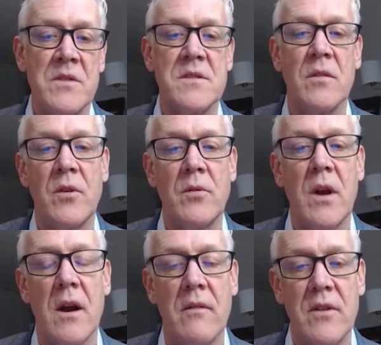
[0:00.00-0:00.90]
our silver
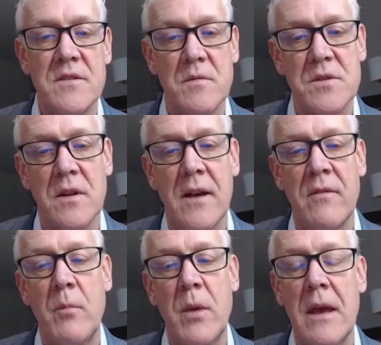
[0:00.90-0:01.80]
recoveries, which will
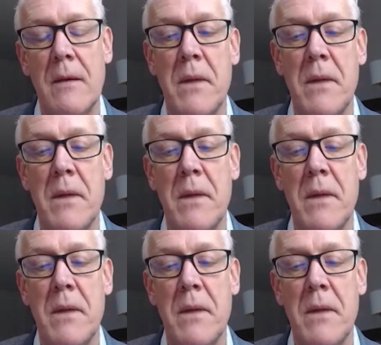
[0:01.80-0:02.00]
have a big